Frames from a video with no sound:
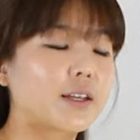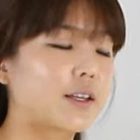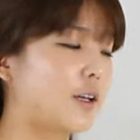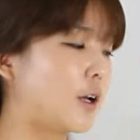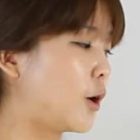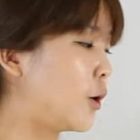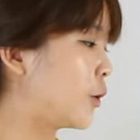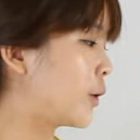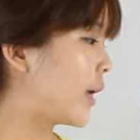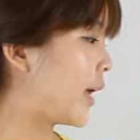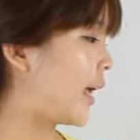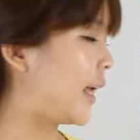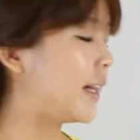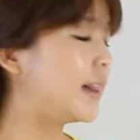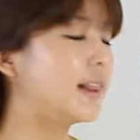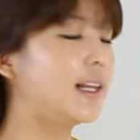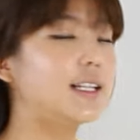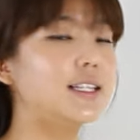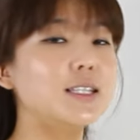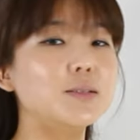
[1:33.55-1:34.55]
Okay,
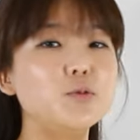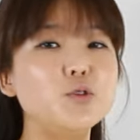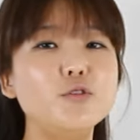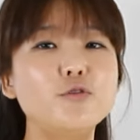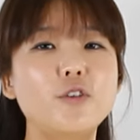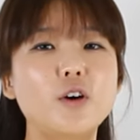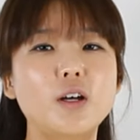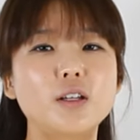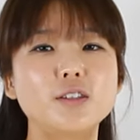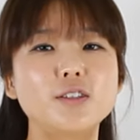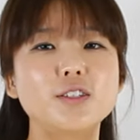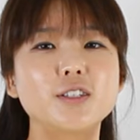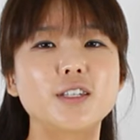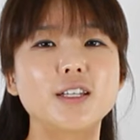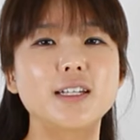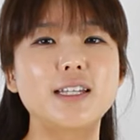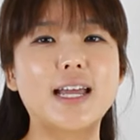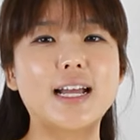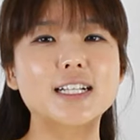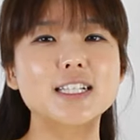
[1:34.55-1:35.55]
let's move on to
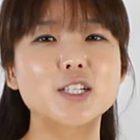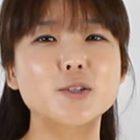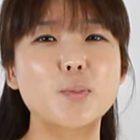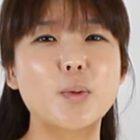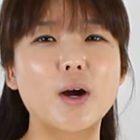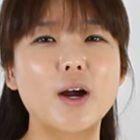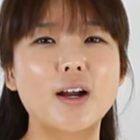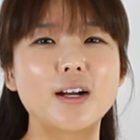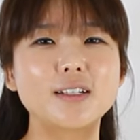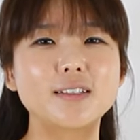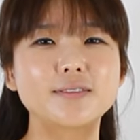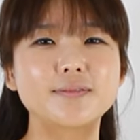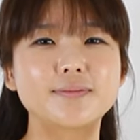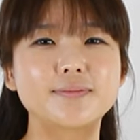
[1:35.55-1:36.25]
the next part.